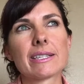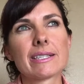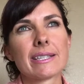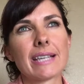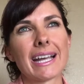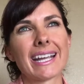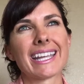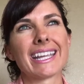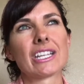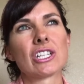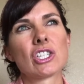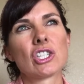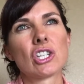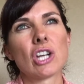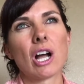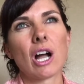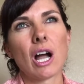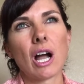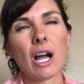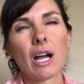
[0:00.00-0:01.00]
second
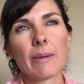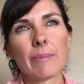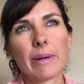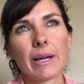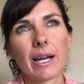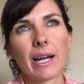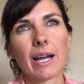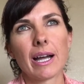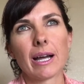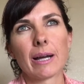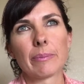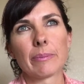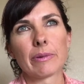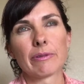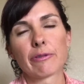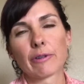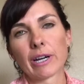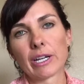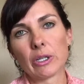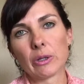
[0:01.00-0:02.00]
job
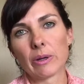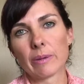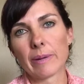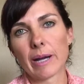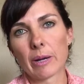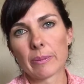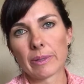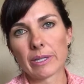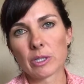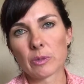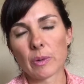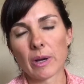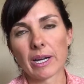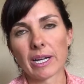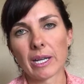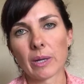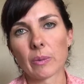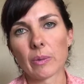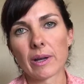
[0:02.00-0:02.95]
before I knew about Beachbody,